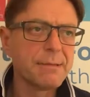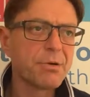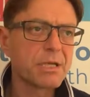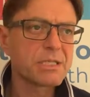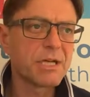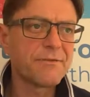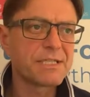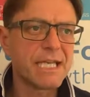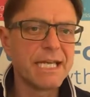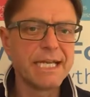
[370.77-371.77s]
Product service
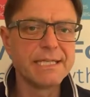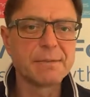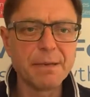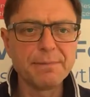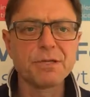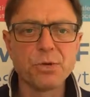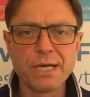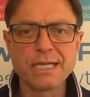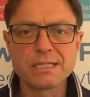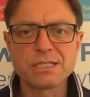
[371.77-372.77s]
is the people that you are
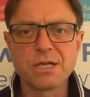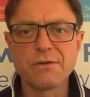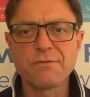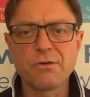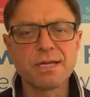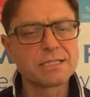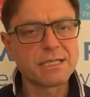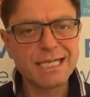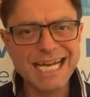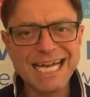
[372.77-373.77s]
here to serve, right? So
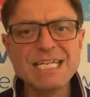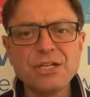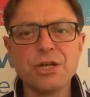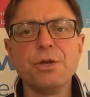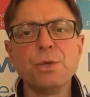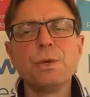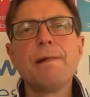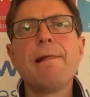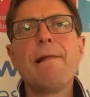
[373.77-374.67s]
can you